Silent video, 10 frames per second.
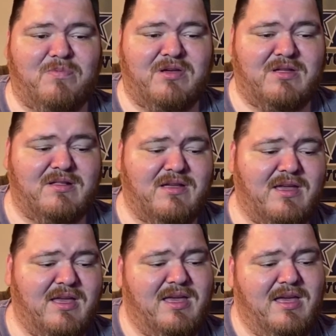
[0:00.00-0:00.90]
But
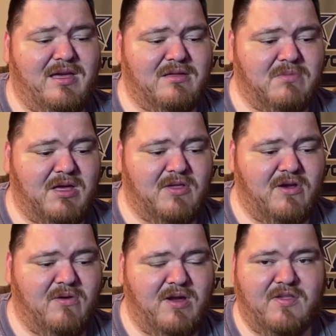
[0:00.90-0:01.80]
um, as
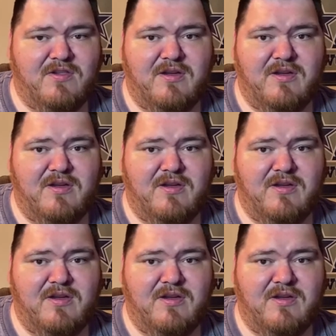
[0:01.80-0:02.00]
always,